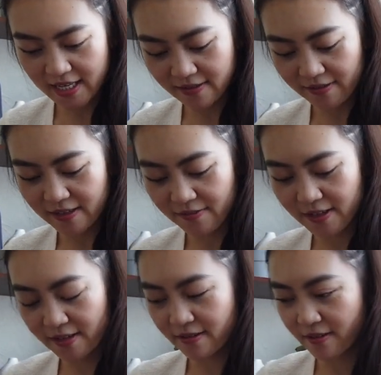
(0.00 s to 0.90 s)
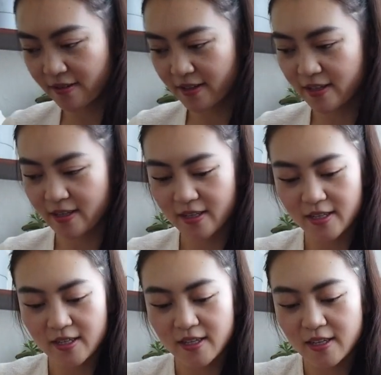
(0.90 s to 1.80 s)
kind of give you
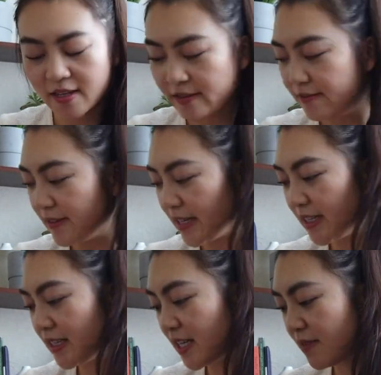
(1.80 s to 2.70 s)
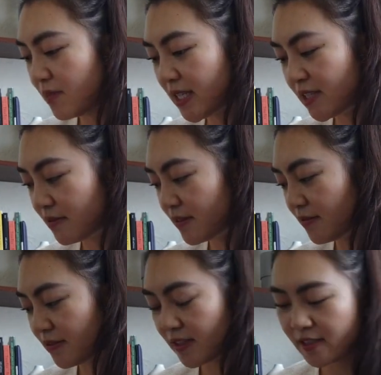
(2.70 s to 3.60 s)
a bunch of
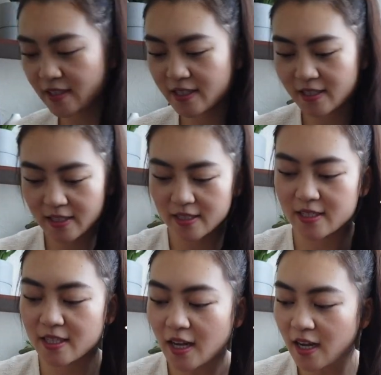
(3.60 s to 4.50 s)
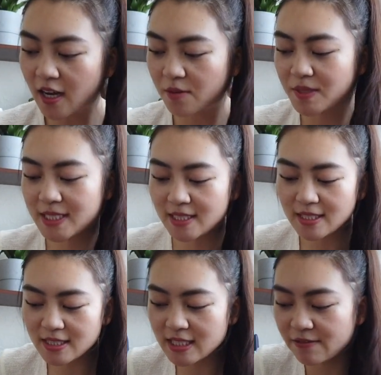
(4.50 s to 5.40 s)
different
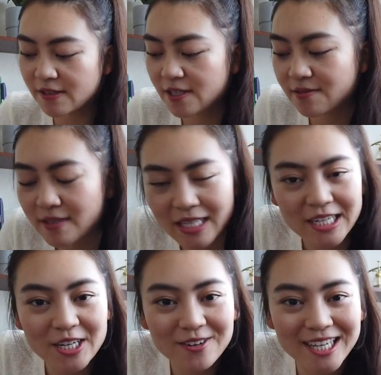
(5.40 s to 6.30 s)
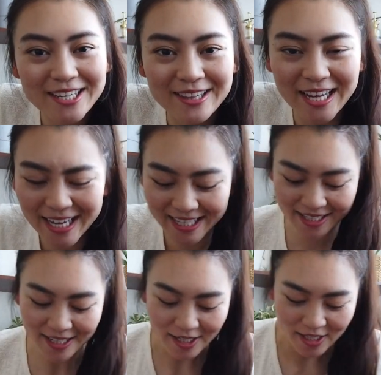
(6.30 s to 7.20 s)
options if you don't really know what you
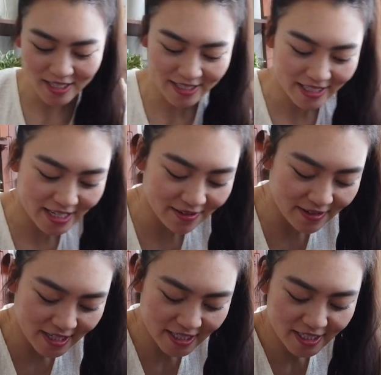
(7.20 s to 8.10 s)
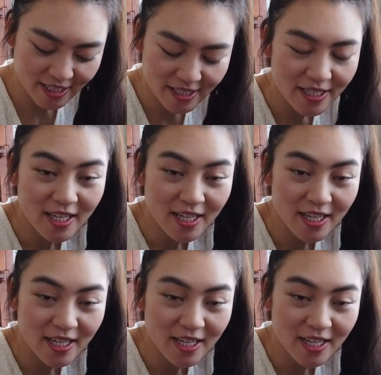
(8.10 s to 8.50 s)
like. It's like a very